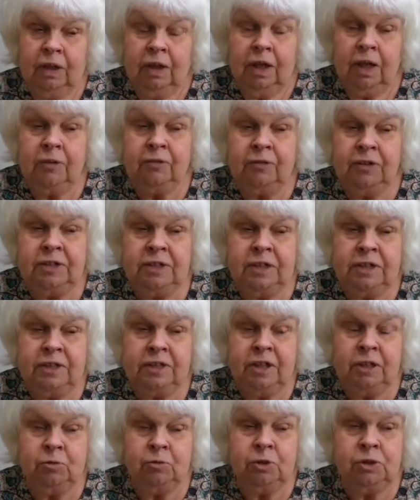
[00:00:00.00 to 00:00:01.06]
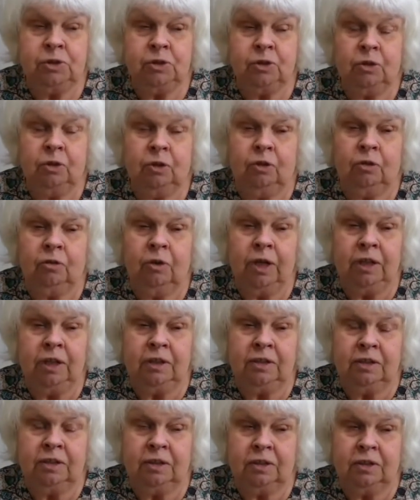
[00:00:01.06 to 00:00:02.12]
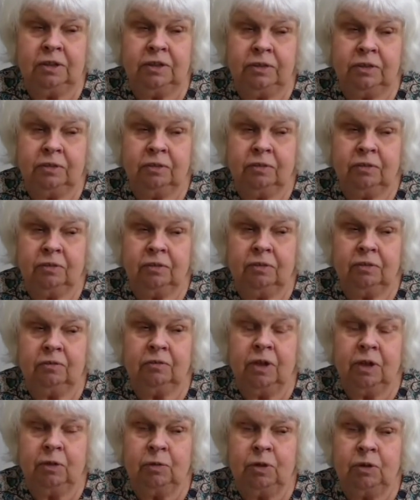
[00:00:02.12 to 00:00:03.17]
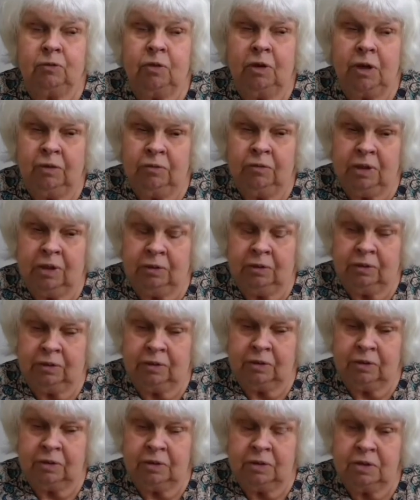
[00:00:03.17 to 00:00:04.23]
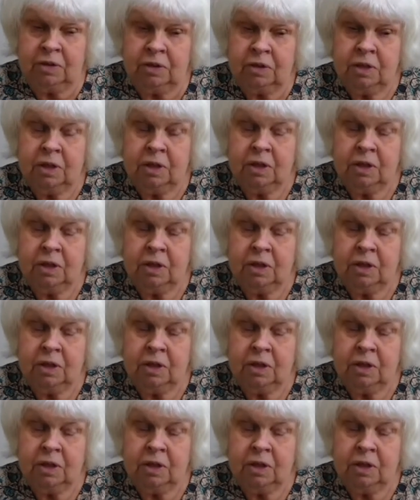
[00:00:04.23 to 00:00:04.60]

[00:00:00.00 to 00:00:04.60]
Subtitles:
If he did, it was with great reluctance.